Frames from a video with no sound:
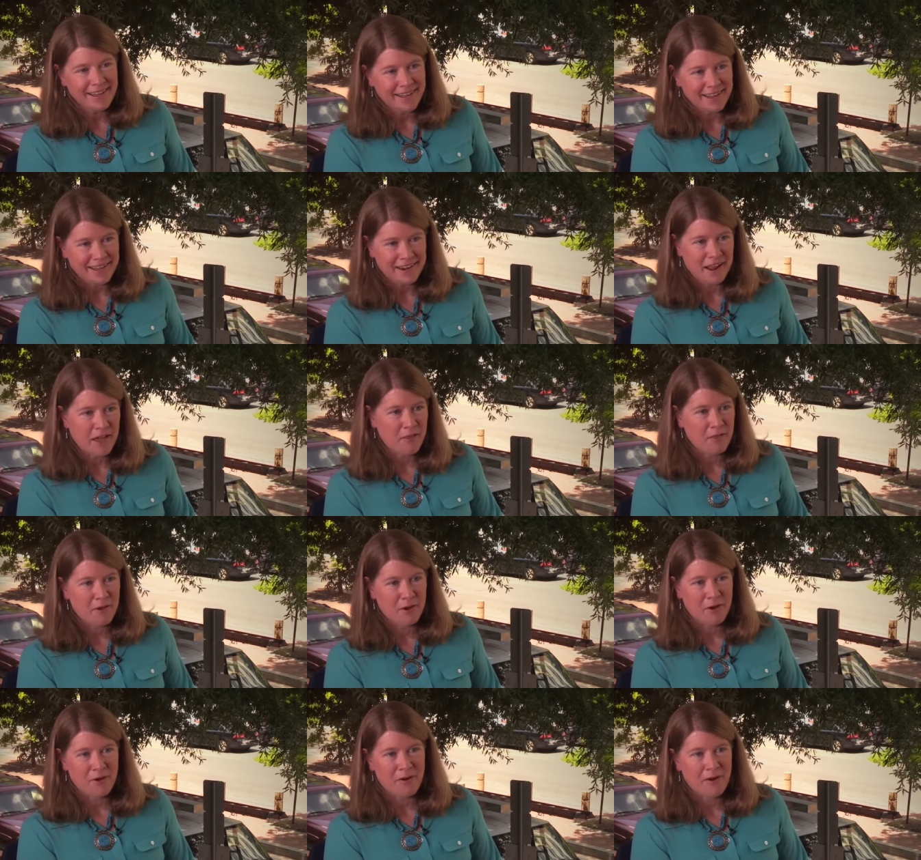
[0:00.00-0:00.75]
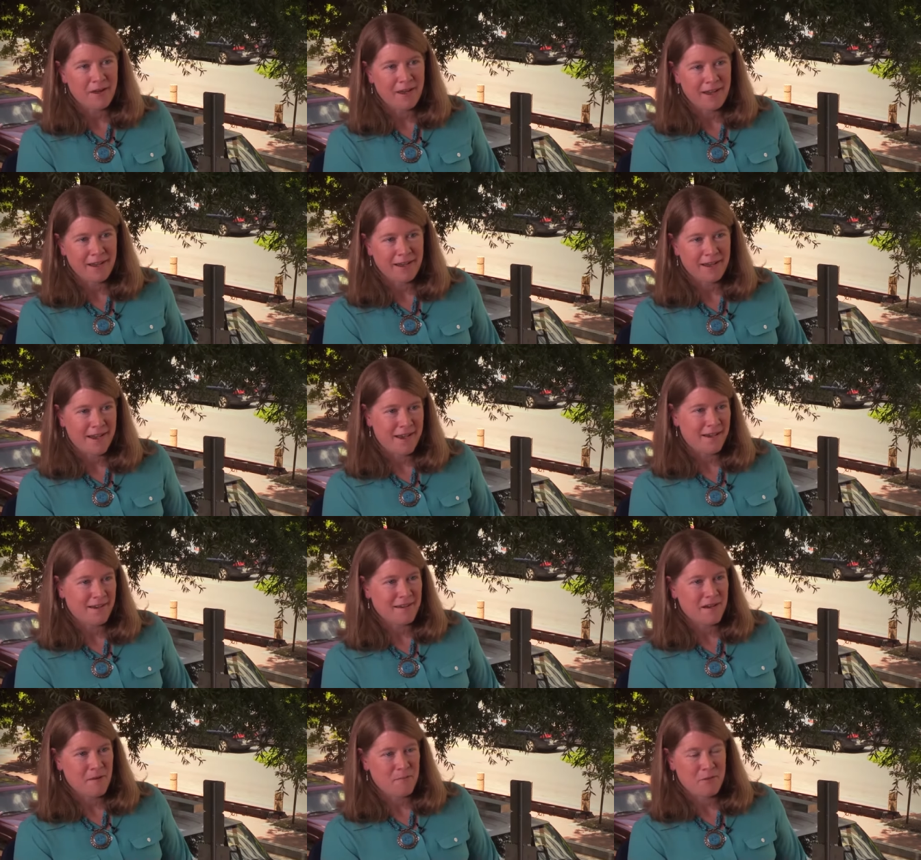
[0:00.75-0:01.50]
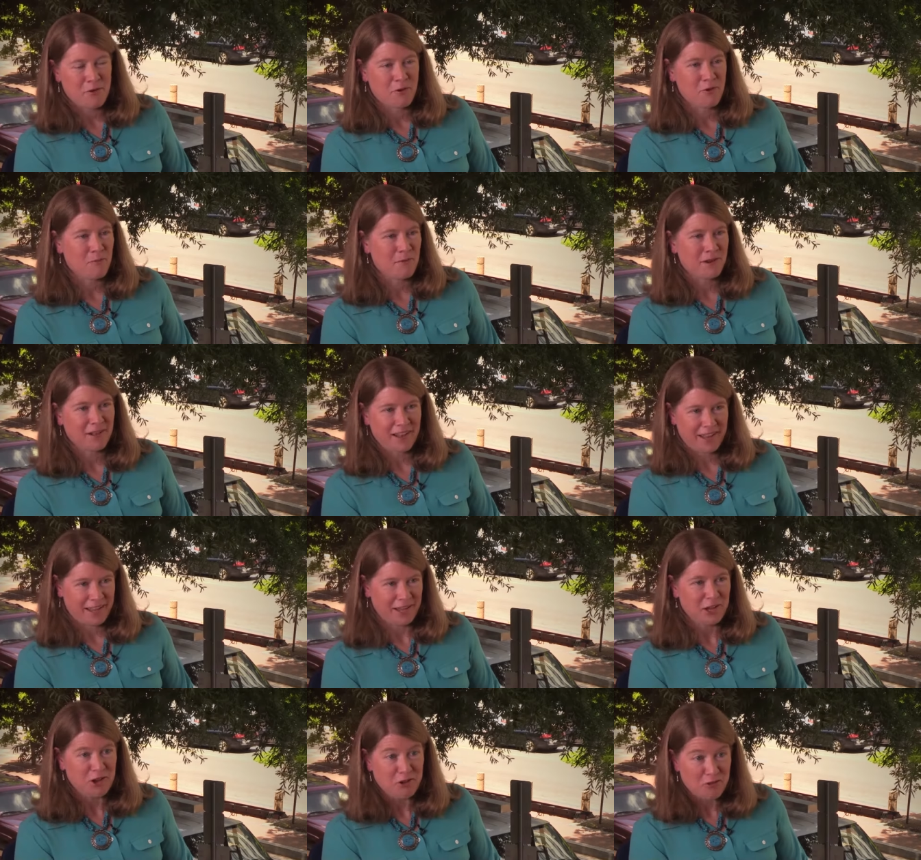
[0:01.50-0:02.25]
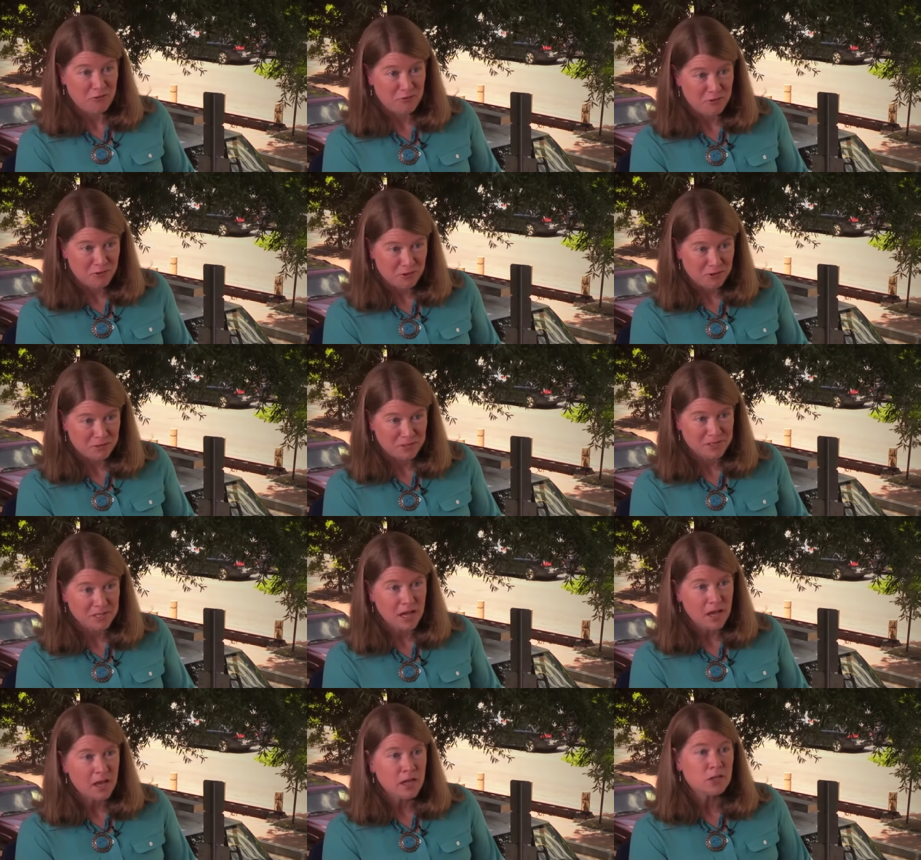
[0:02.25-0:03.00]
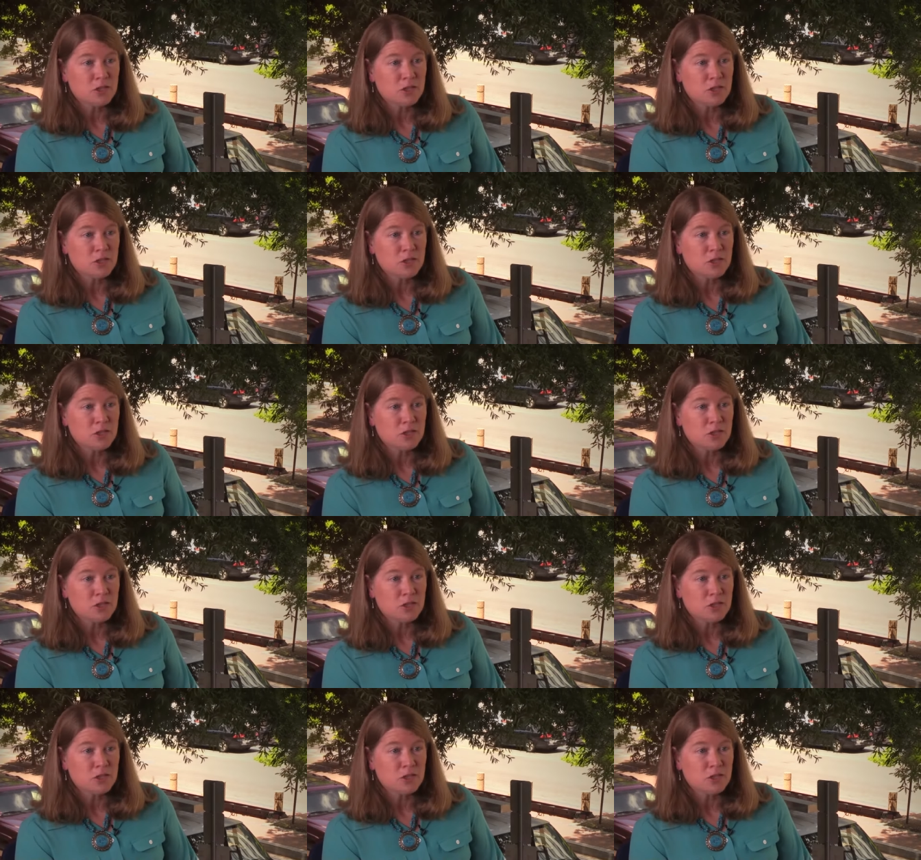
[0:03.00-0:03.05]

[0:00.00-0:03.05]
another uh, pyramid like Khufu's.